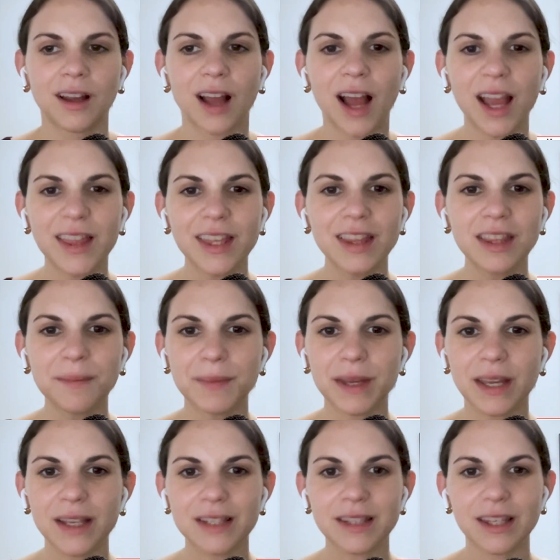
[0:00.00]
I think the
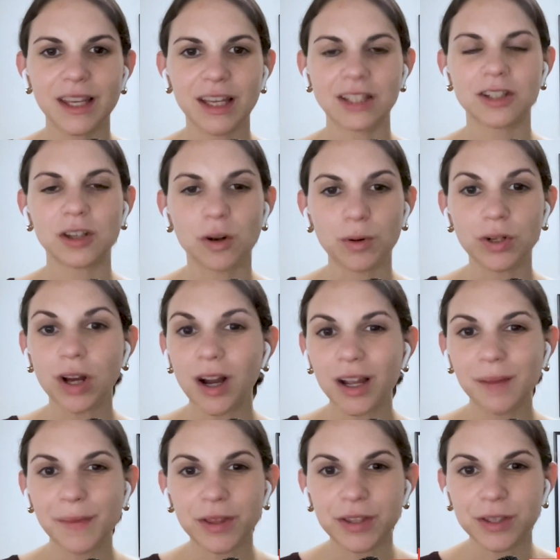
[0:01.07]
biggest thing is, we're
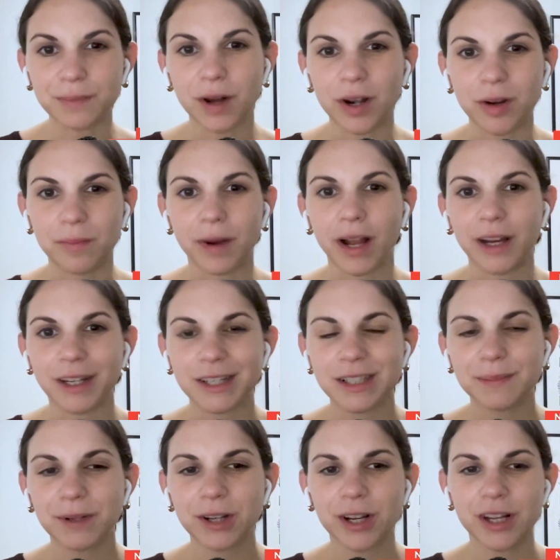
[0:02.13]
talking about this modern buying
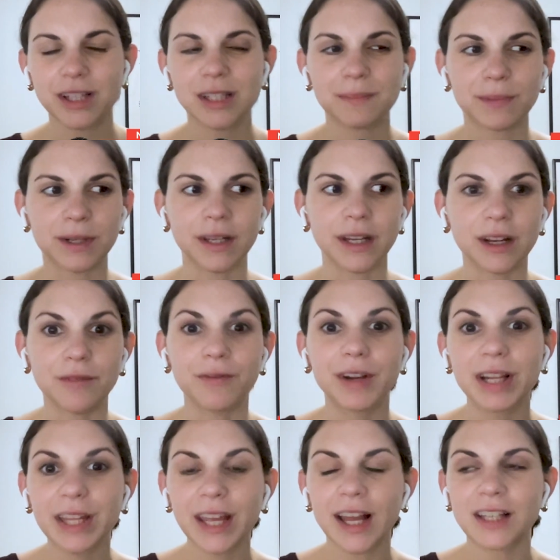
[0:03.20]
experience, but it
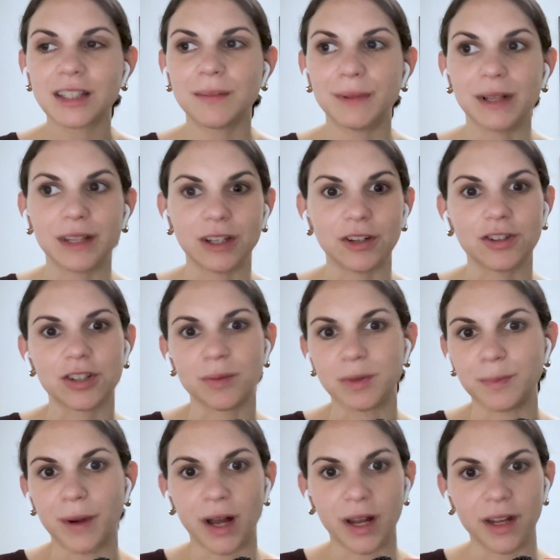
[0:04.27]
really has to be leadership
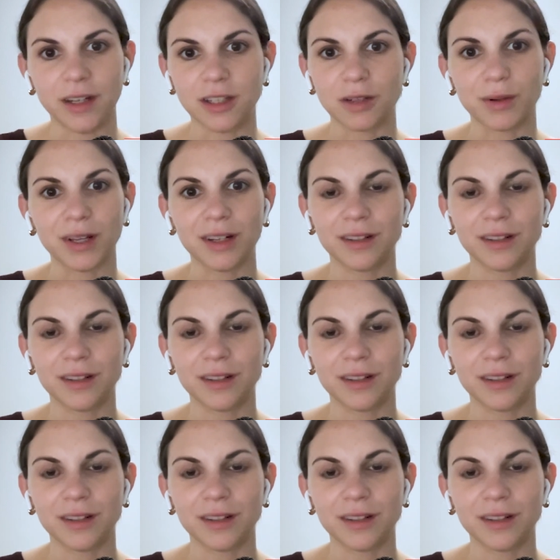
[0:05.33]
spot into it.